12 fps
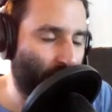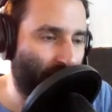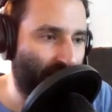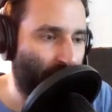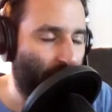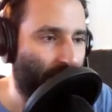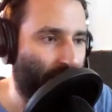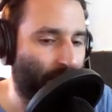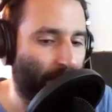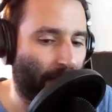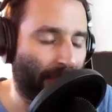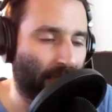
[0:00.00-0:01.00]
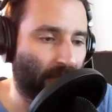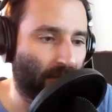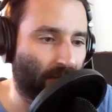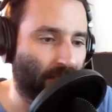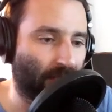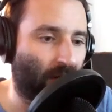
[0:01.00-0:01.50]
We even bought him a
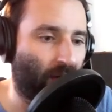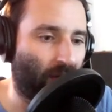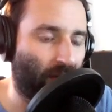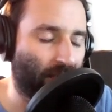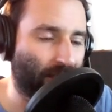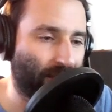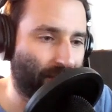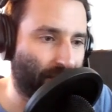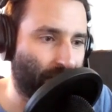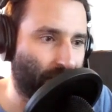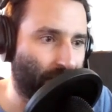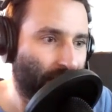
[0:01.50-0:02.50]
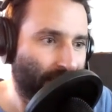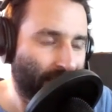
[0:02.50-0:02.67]
little doll to